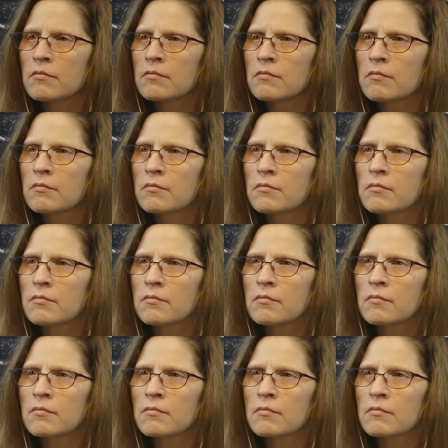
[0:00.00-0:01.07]

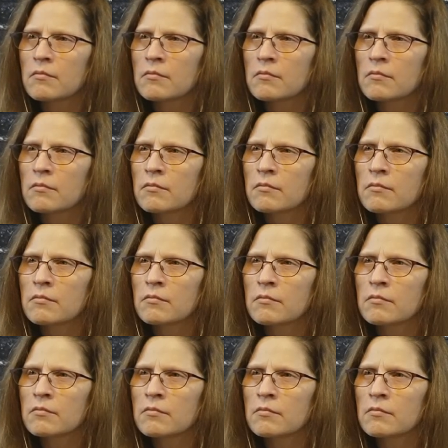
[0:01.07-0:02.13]
The person shown says nothing.